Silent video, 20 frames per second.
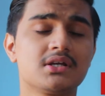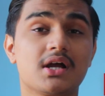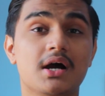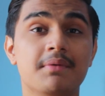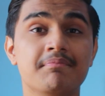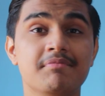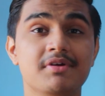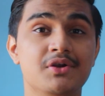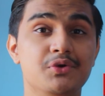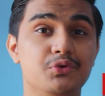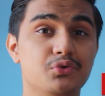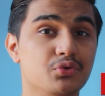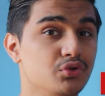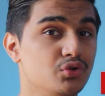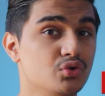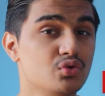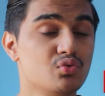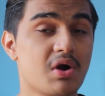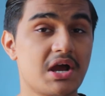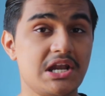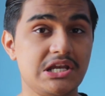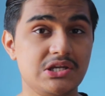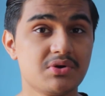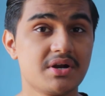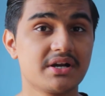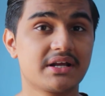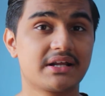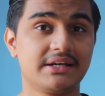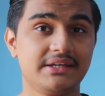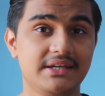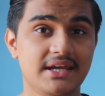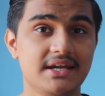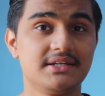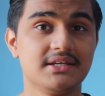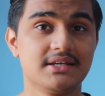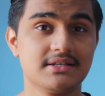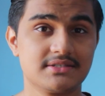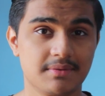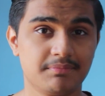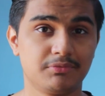come into you while you are
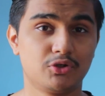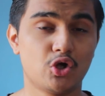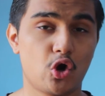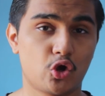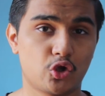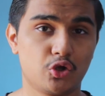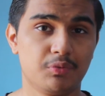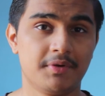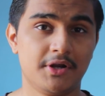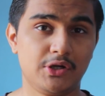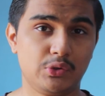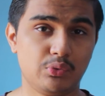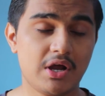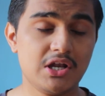creating some document,